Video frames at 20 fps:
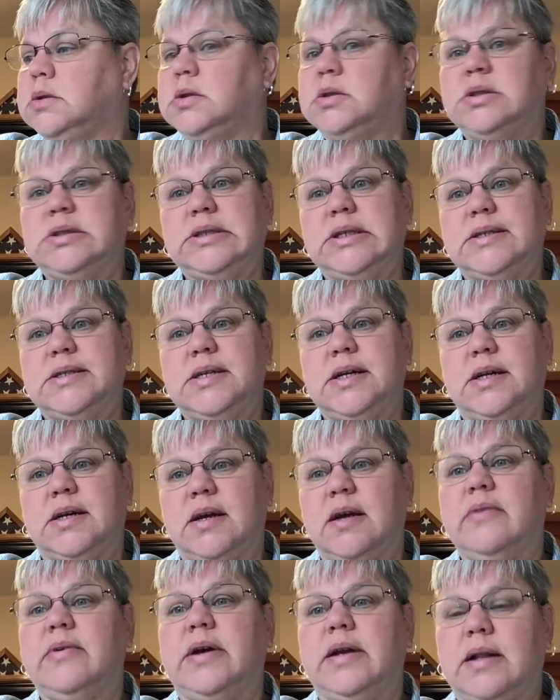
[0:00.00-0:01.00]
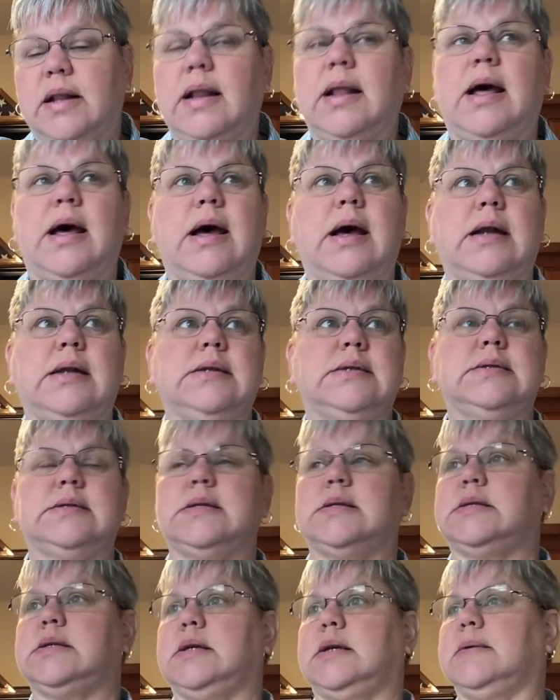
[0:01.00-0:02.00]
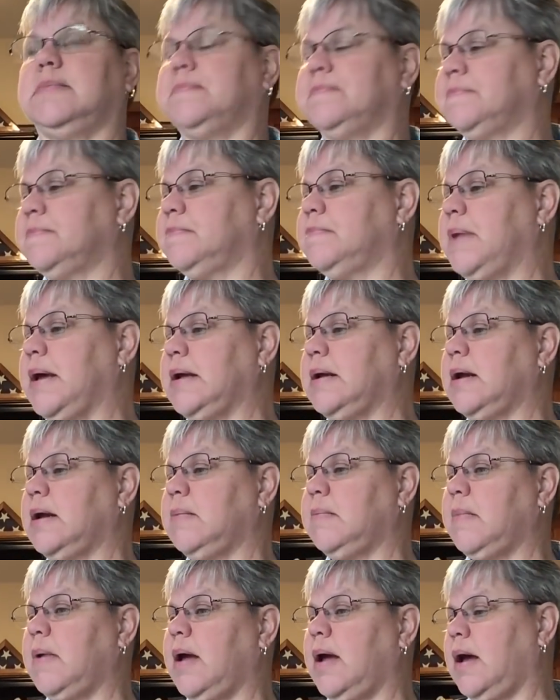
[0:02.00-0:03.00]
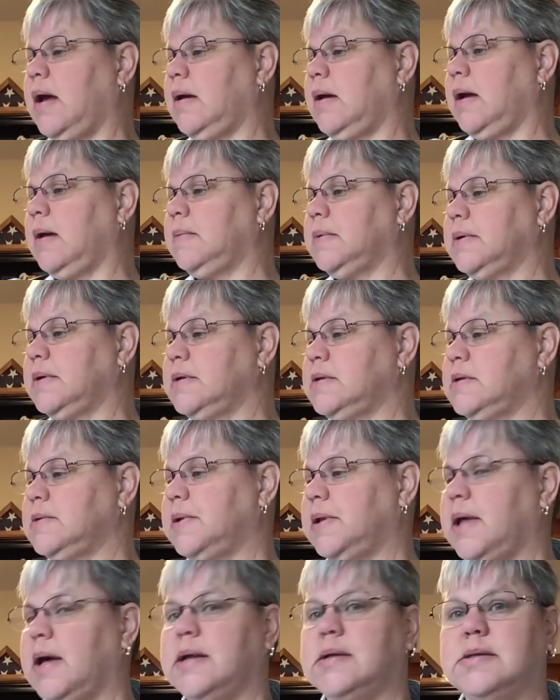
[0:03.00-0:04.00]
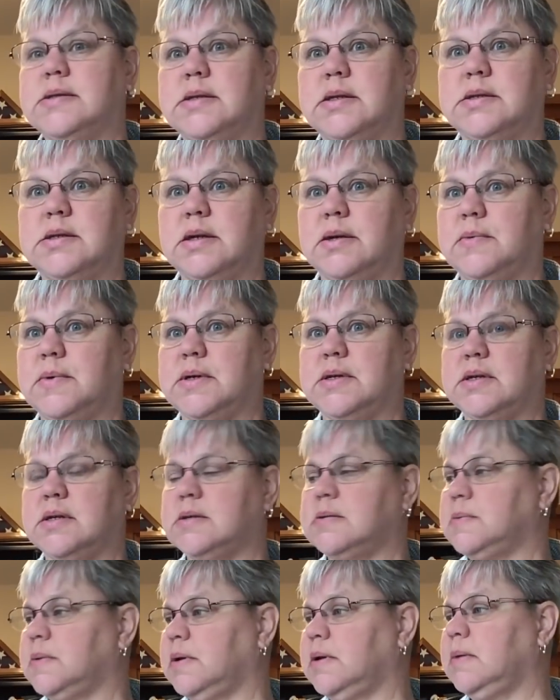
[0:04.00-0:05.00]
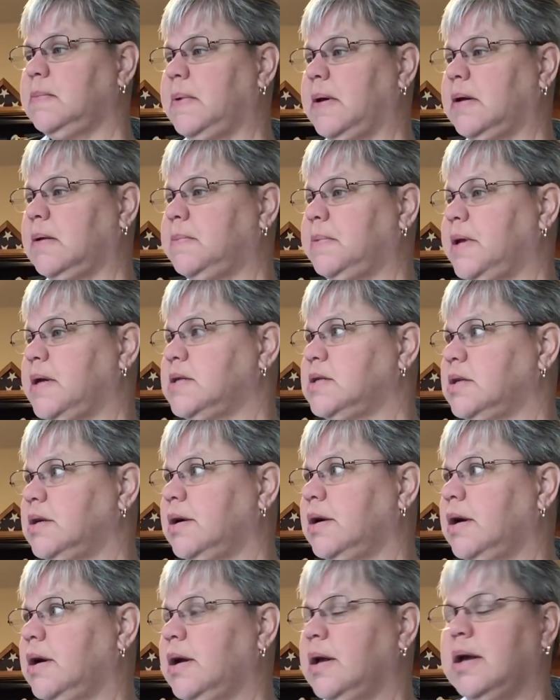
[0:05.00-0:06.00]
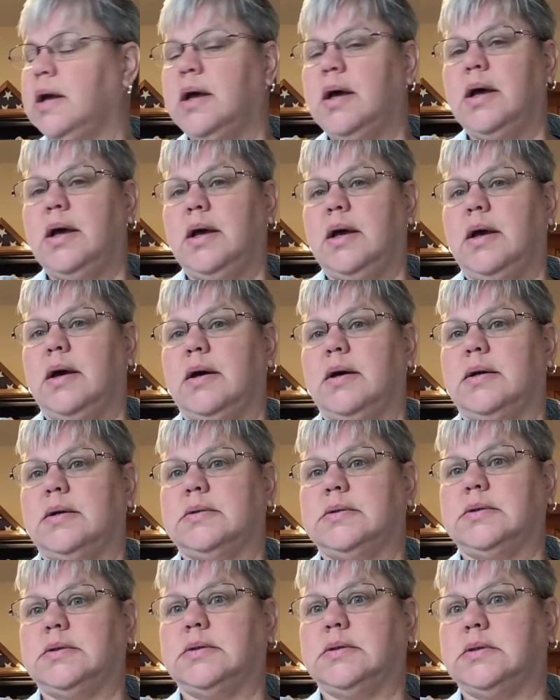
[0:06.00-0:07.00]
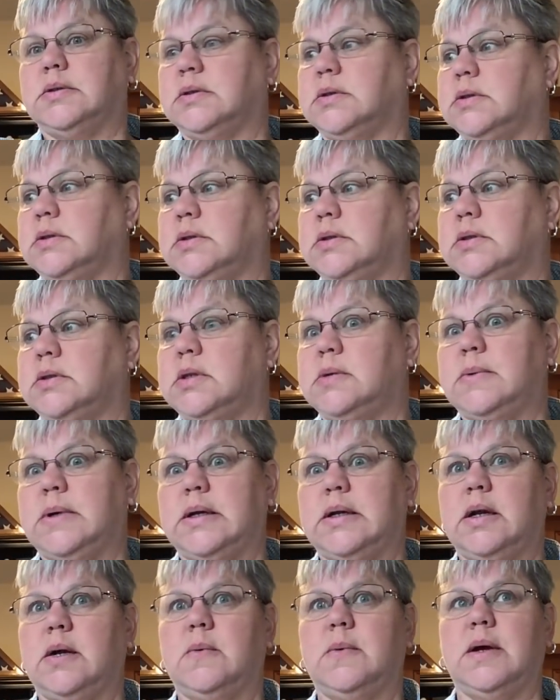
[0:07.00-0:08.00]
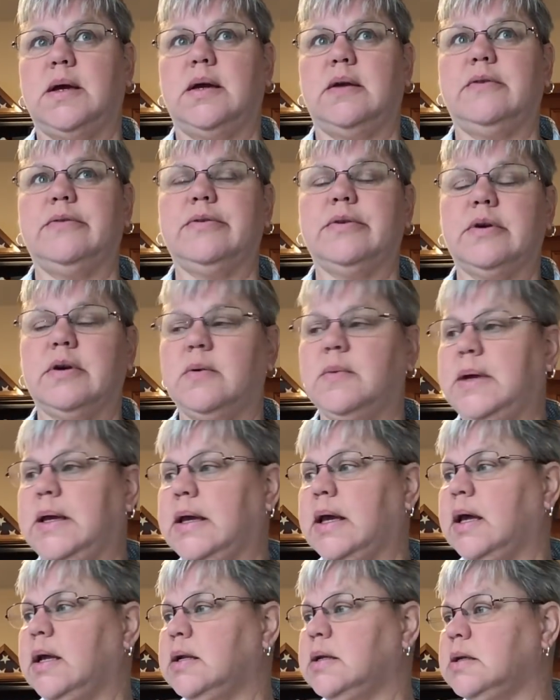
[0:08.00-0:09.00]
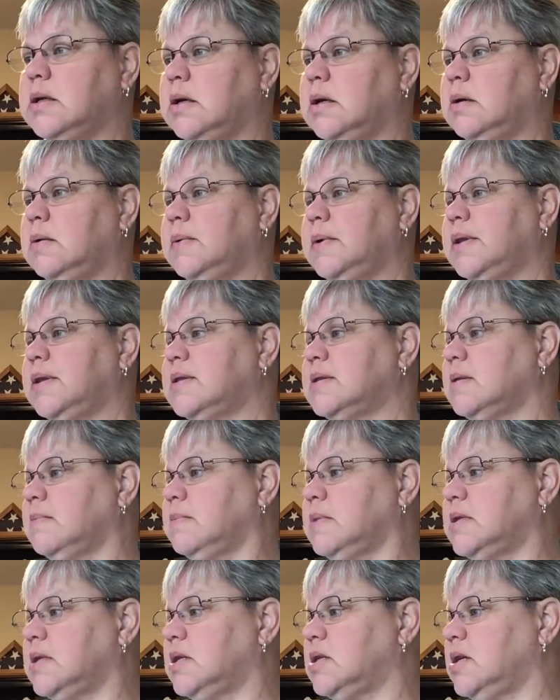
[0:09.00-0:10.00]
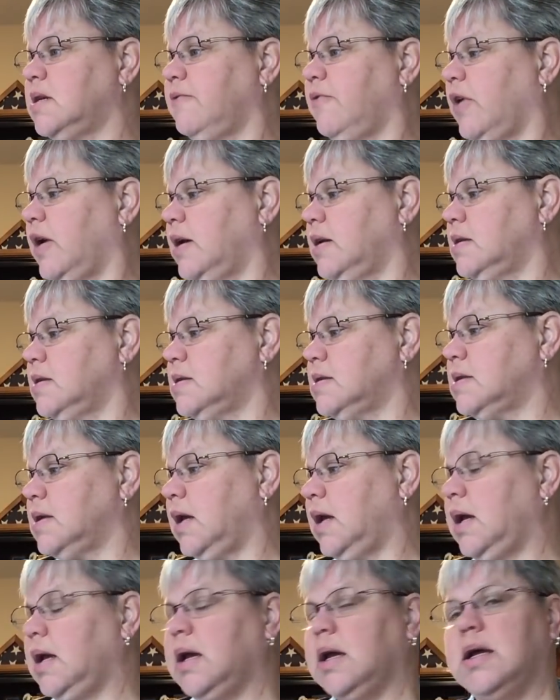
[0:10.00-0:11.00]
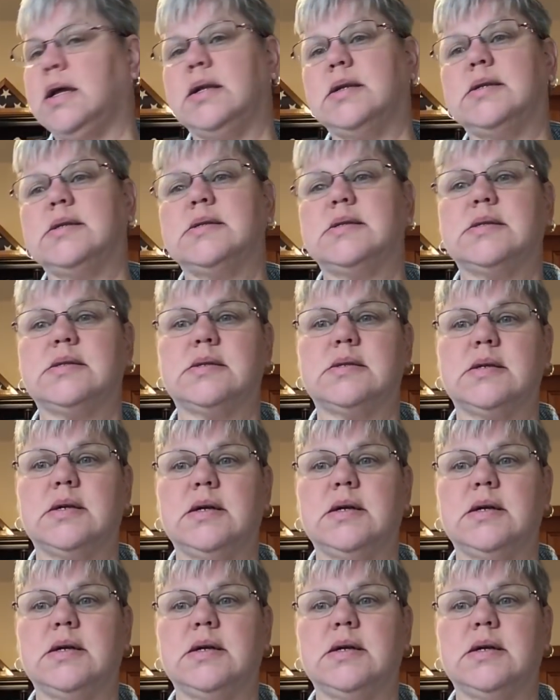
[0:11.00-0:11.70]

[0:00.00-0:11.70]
Stitching. I've had a lot of stitching. Been able to do a lot of stitching, which has really been a pleasure. I went away for a weekend with some stitching friends, and